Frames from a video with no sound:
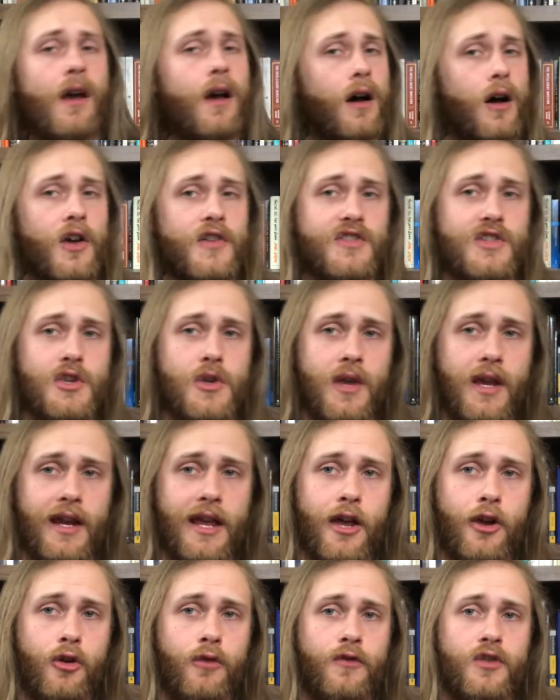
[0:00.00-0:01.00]
Also, you can
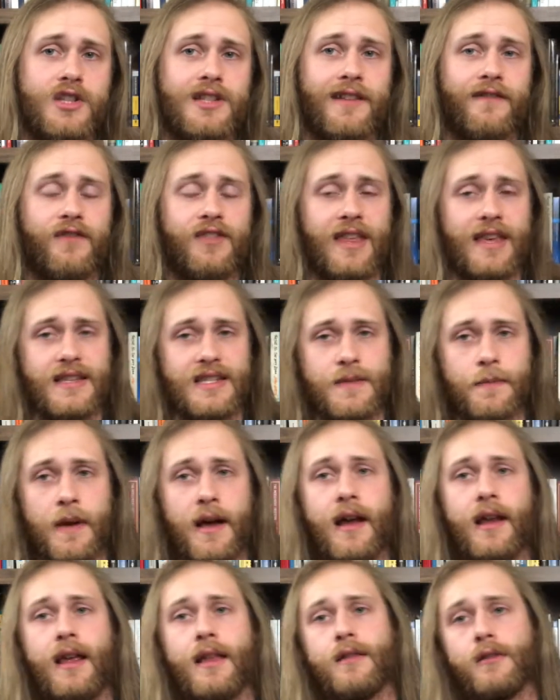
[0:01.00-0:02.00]
head over to
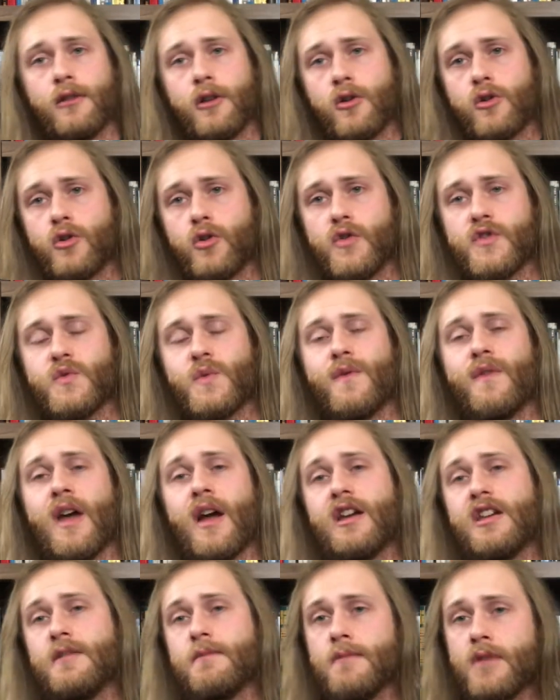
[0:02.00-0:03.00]
ThinkSpot and Locals. We've
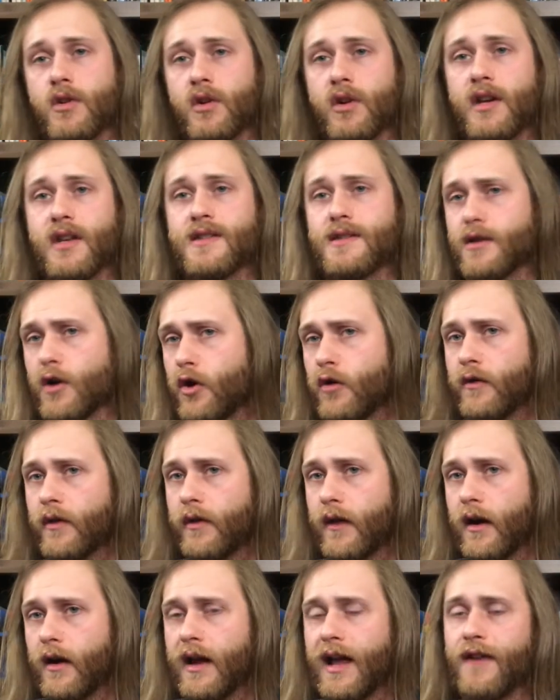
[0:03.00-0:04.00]
got communities over
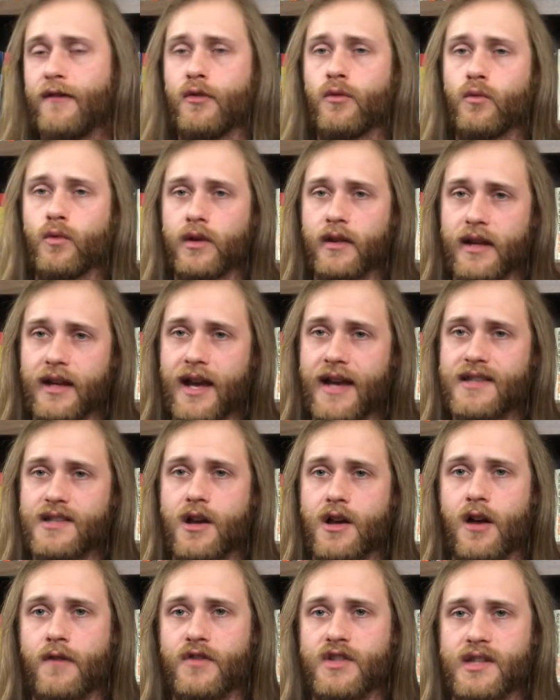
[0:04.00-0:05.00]
there having really nice
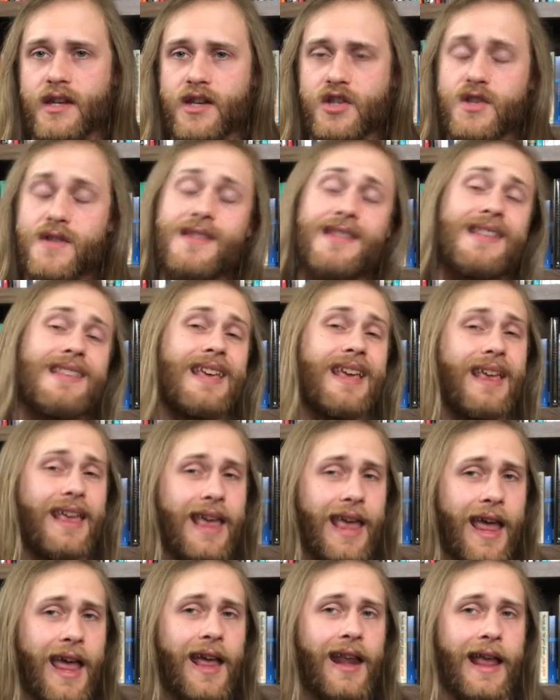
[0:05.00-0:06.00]
conversations that you
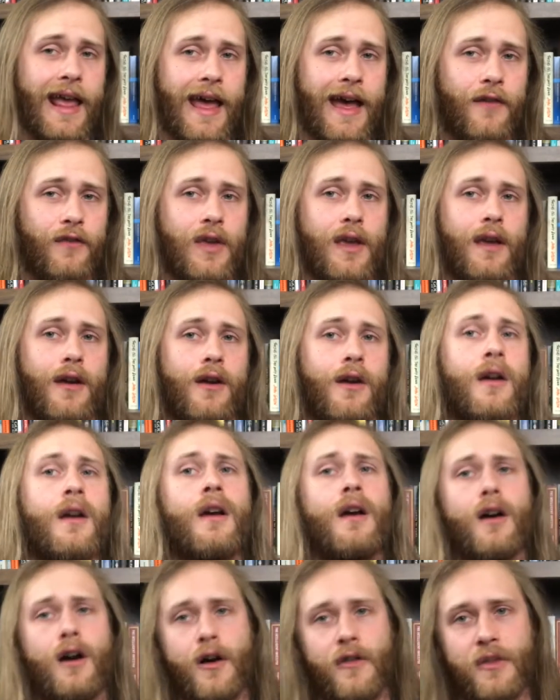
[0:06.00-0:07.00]
can't have here
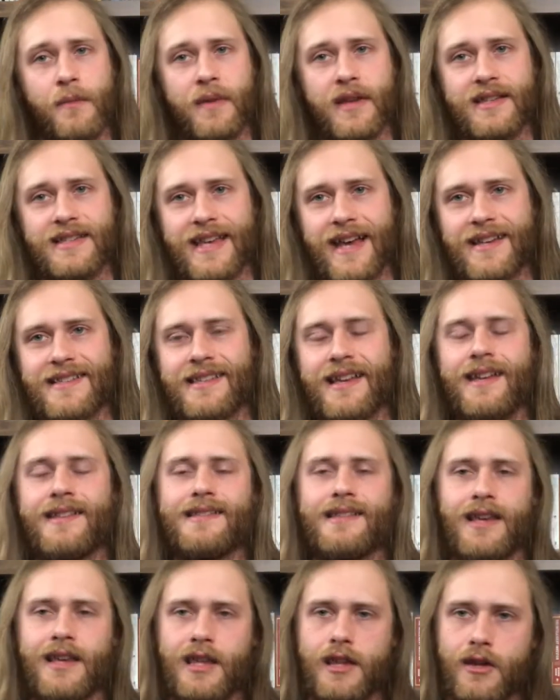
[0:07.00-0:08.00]
on the big tech sites
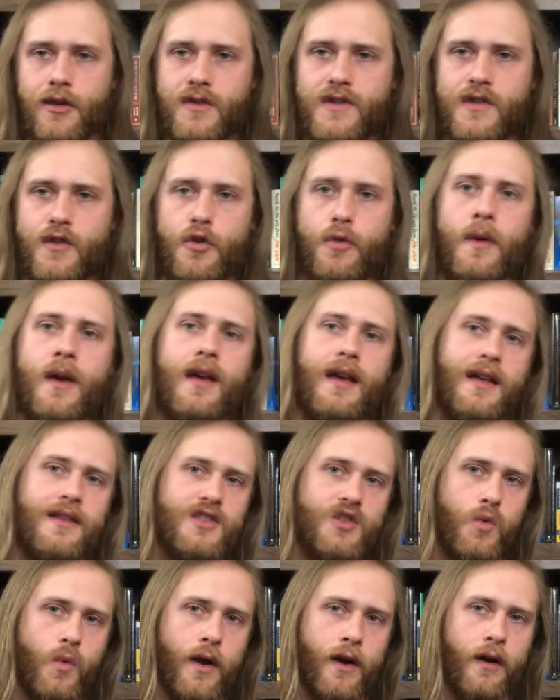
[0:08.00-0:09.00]
like YouTube and
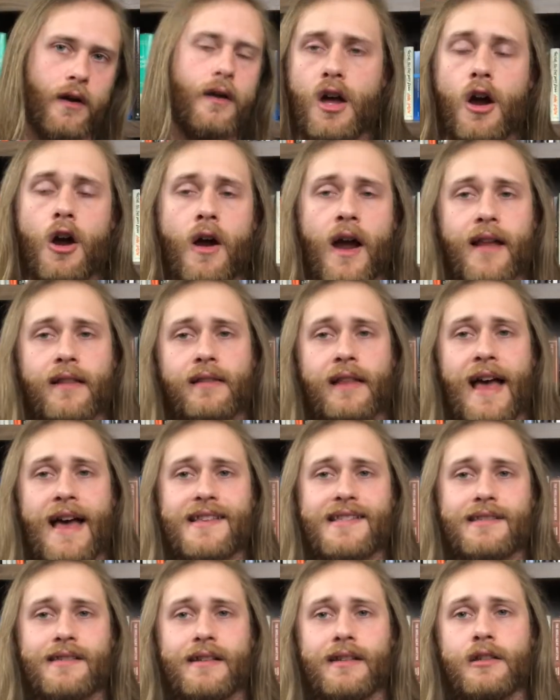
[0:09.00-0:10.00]
Twitter. All right,
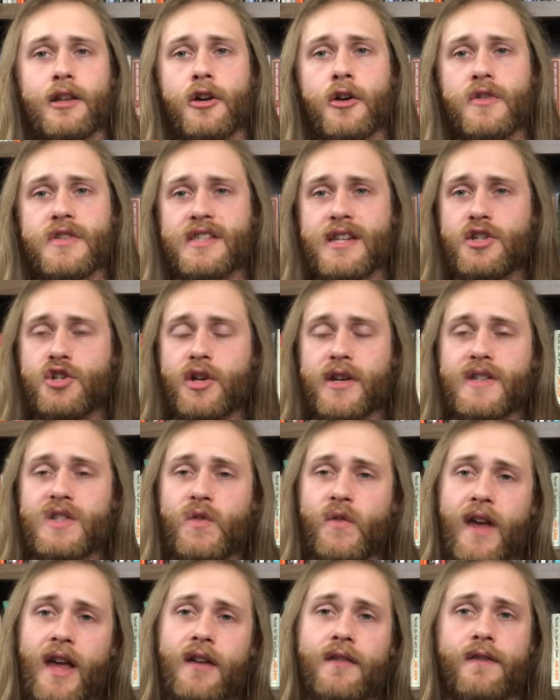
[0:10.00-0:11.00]
lastly, Logocentric is
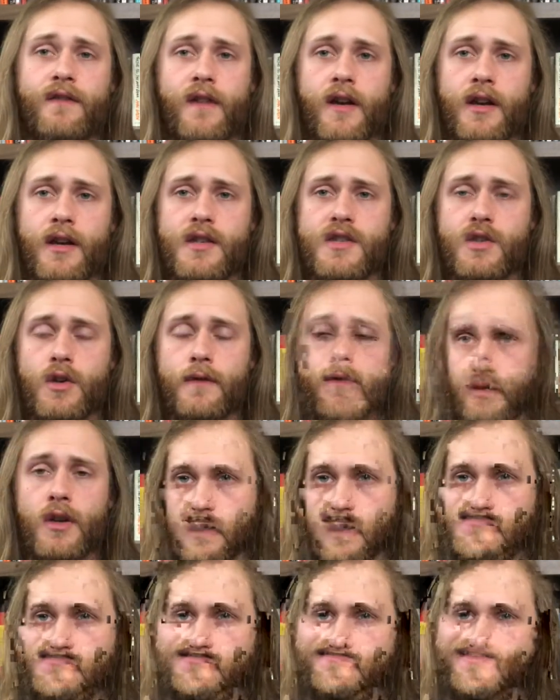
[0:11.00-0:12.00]
fan-funded, so if you'd
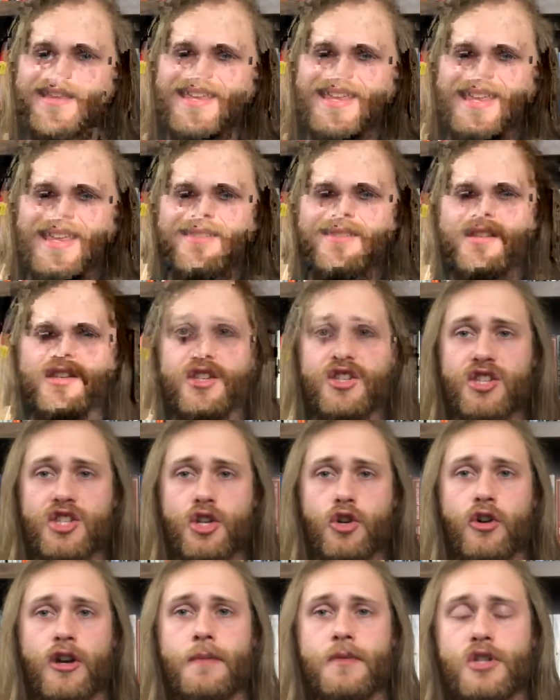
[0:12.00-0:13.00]
hit the link in the
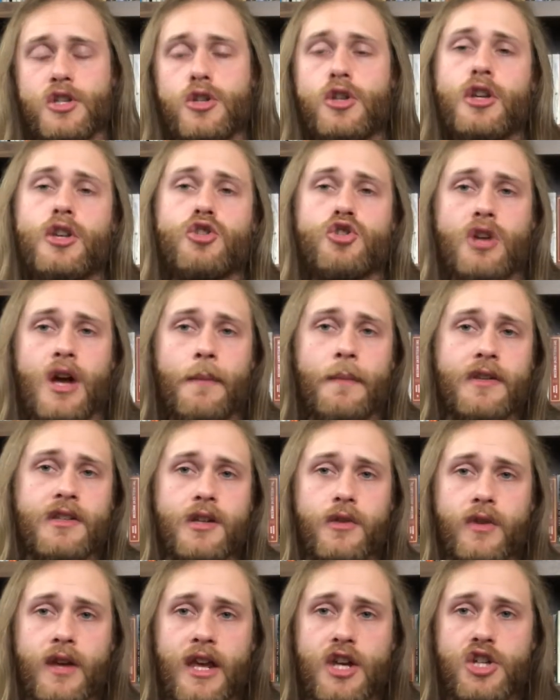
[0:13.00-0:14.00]
description, you can drop a
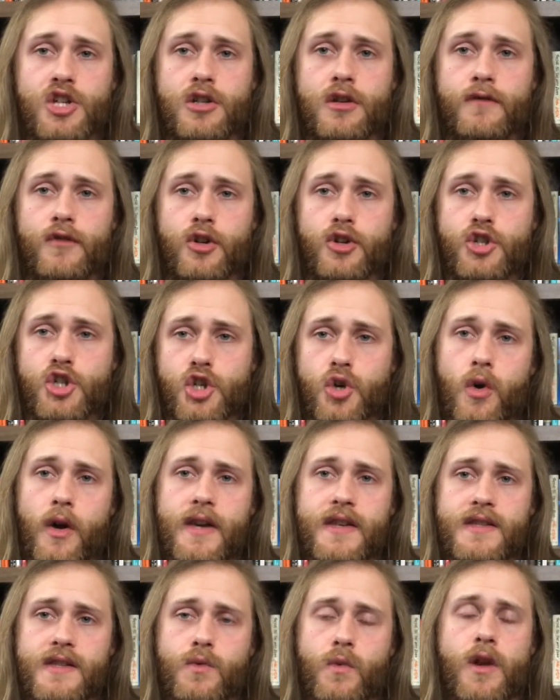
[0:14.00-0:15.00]
donation of your
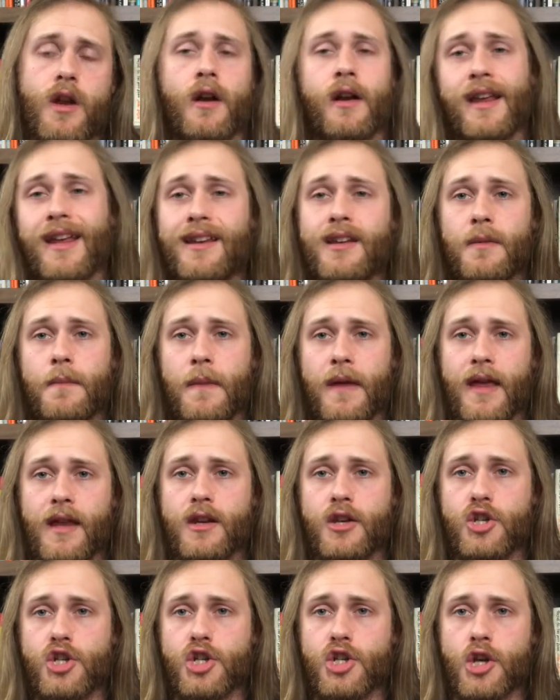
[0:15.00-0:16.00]
choice. We are an
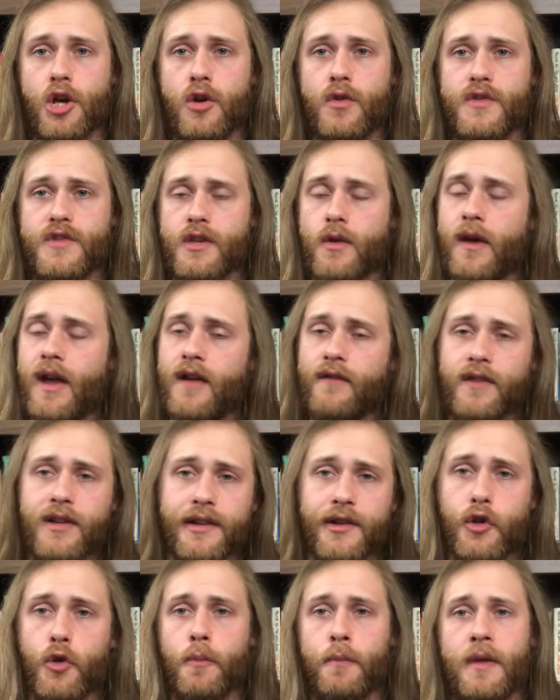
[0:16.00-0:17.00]
independent show, so every
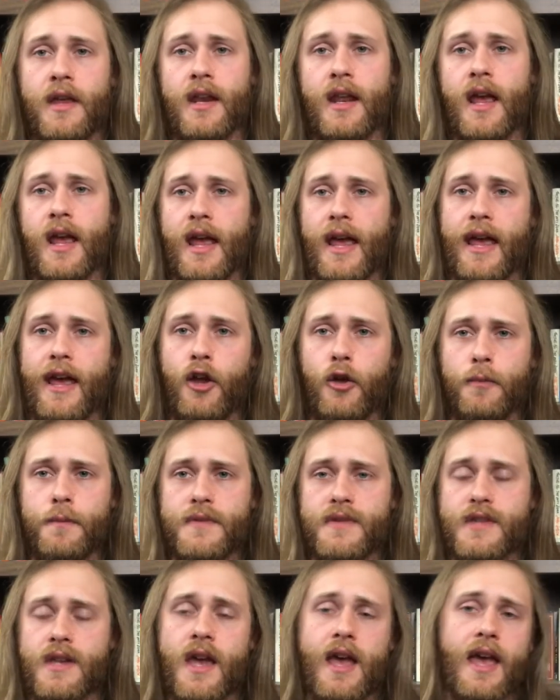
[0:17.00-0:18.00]
little bit
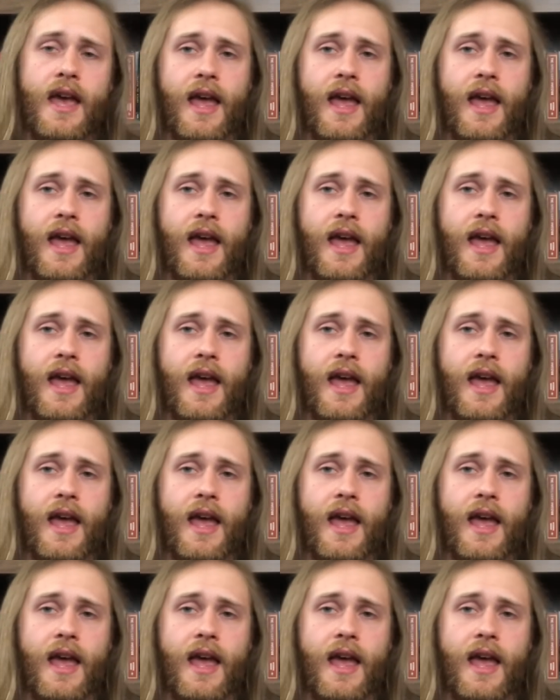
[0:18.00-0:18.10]
helps.